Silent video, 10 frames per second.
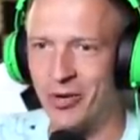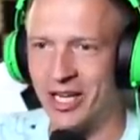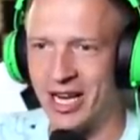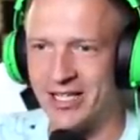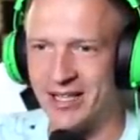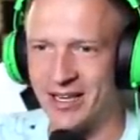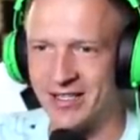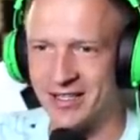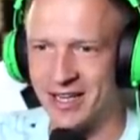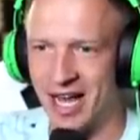what you guys think
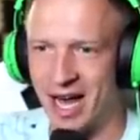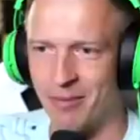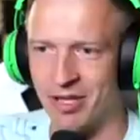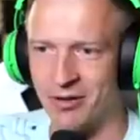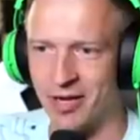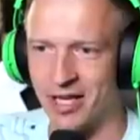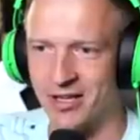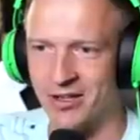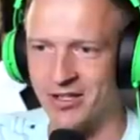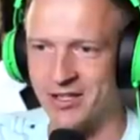is going to happen. Are we
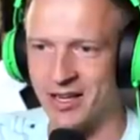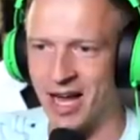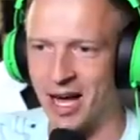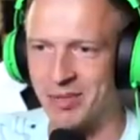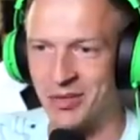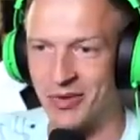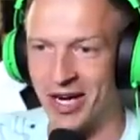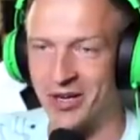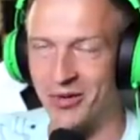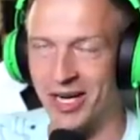going to lose the cops
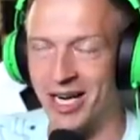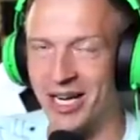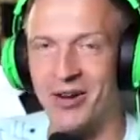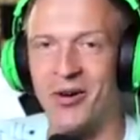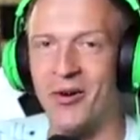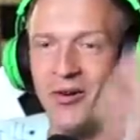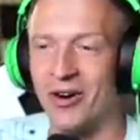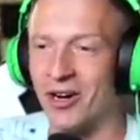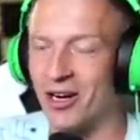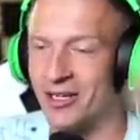right away,
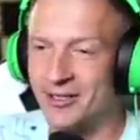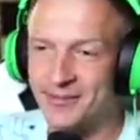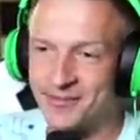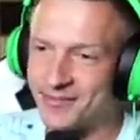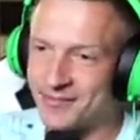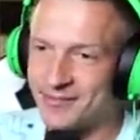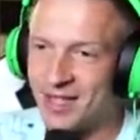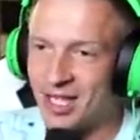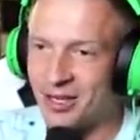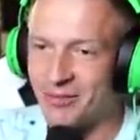or
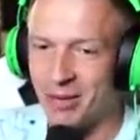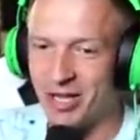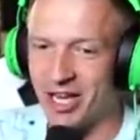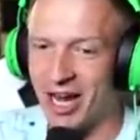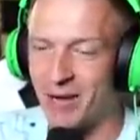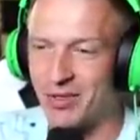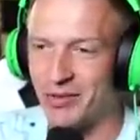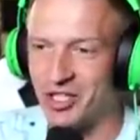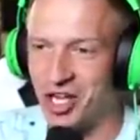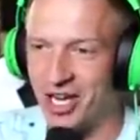maybe the cops
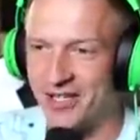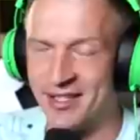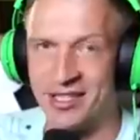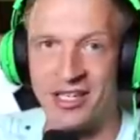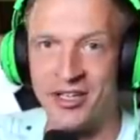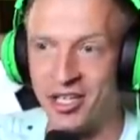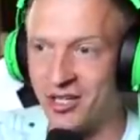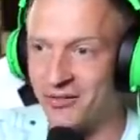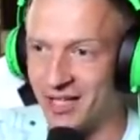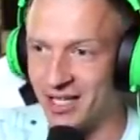will chase our
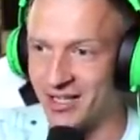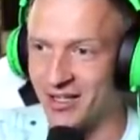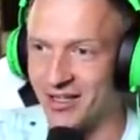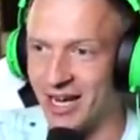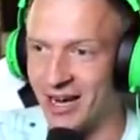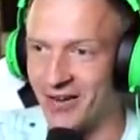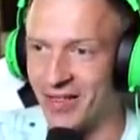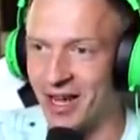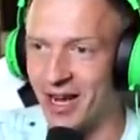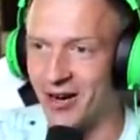new vehicle? I
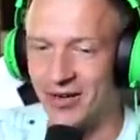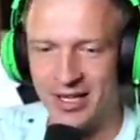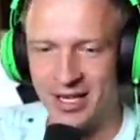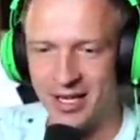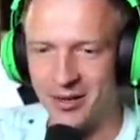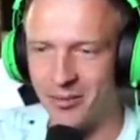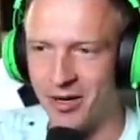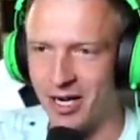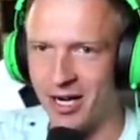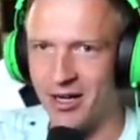don't know.
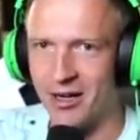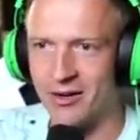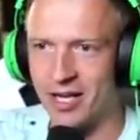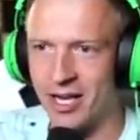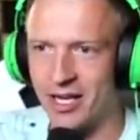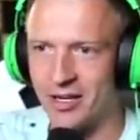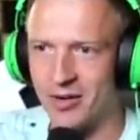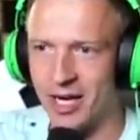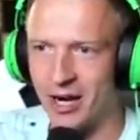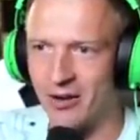But, okay, here
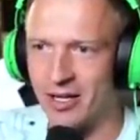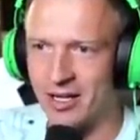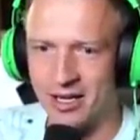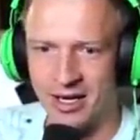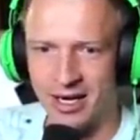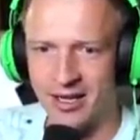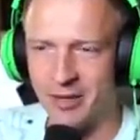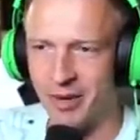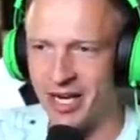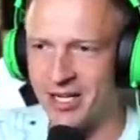we go.
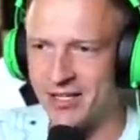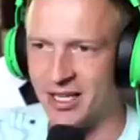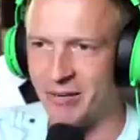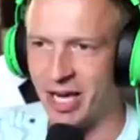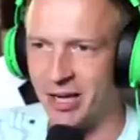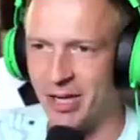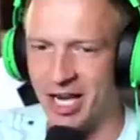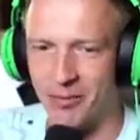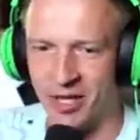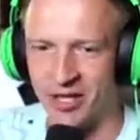The bank is going to be
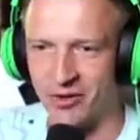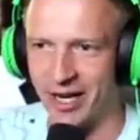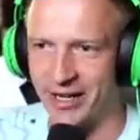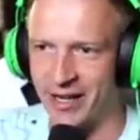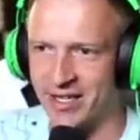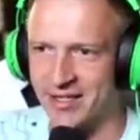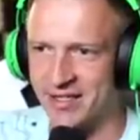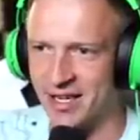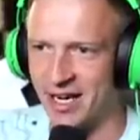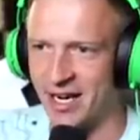coming up on the right-hand
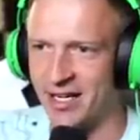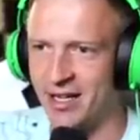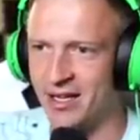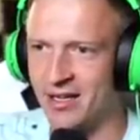side.